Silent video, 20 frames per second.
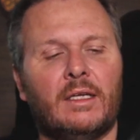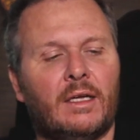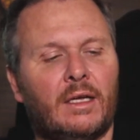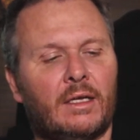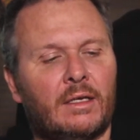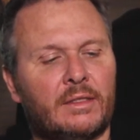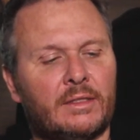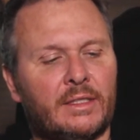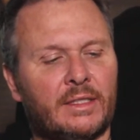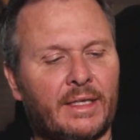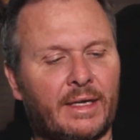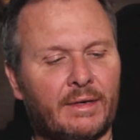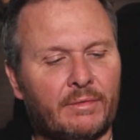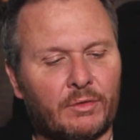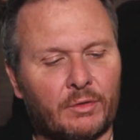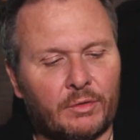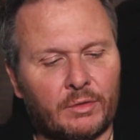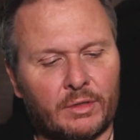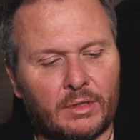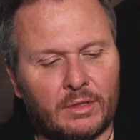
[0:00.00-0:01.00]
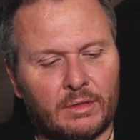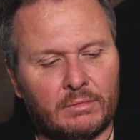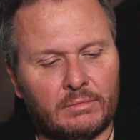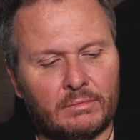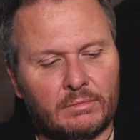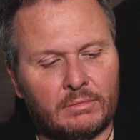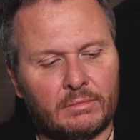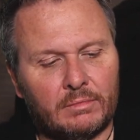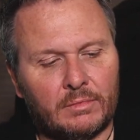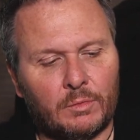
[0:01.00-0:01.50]
and I didn't have it on the
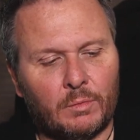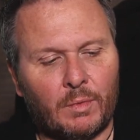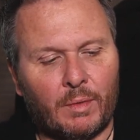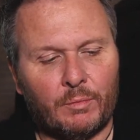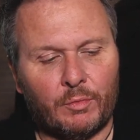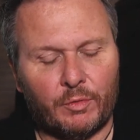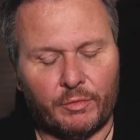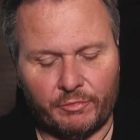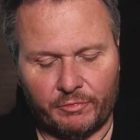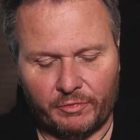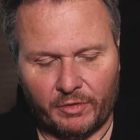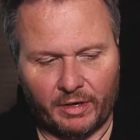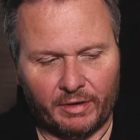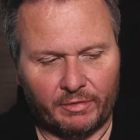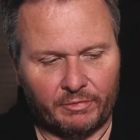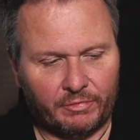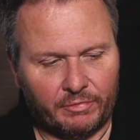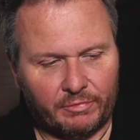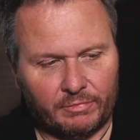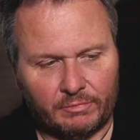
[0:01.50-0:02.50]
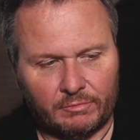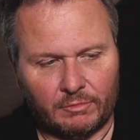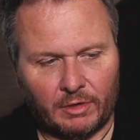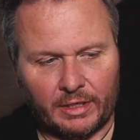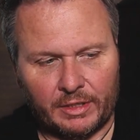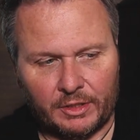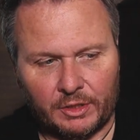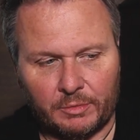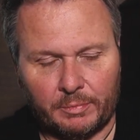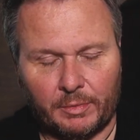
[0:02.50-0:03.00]
the 1.5
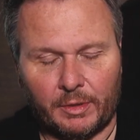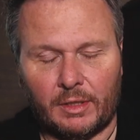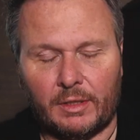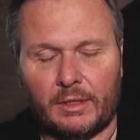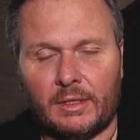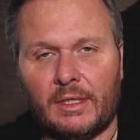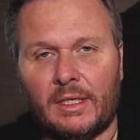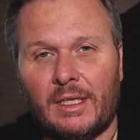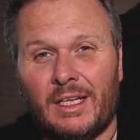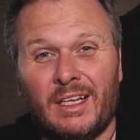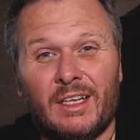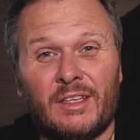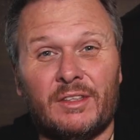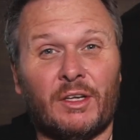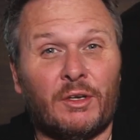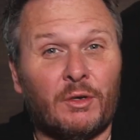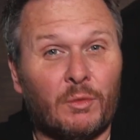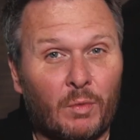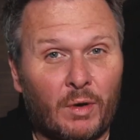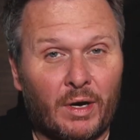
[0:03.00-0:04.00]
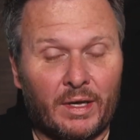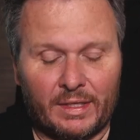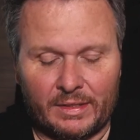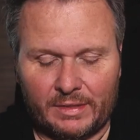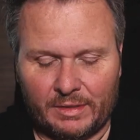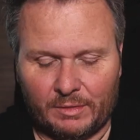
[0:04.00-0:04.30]
range, but don't know why that